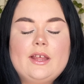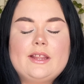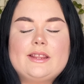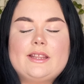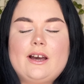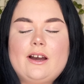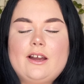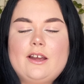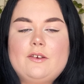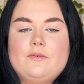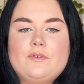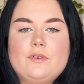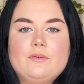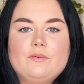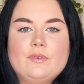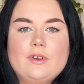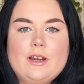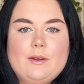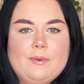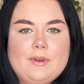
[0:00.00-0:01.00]
that I've
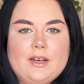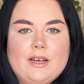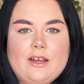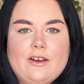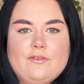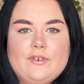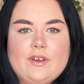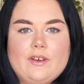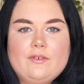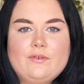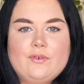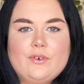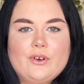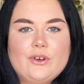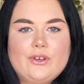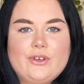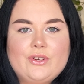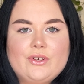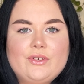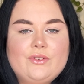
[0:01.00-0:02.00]
really been loving for a
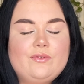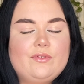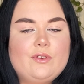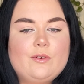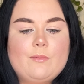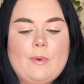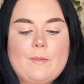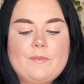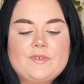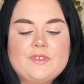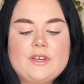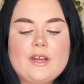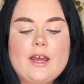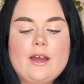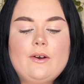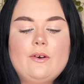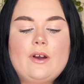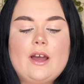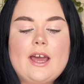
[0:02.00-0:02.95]
good few months now.